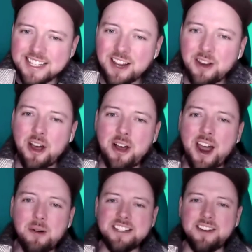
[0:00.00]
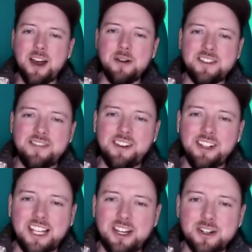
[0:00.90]
I, I, I always I always
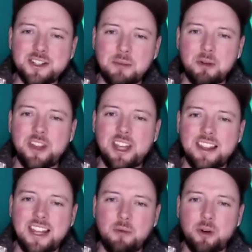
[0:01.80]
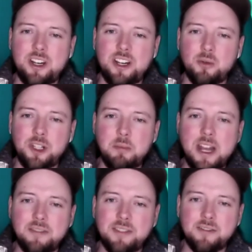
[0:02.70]
feel like you're someone that that would could really
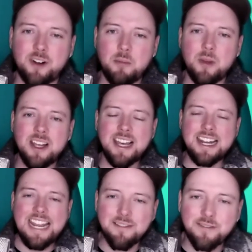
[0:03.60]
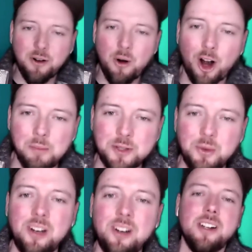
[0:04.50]
benefit from an info arm as
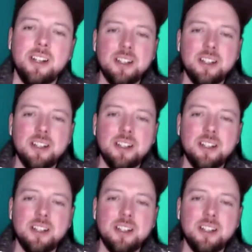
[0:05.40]
well.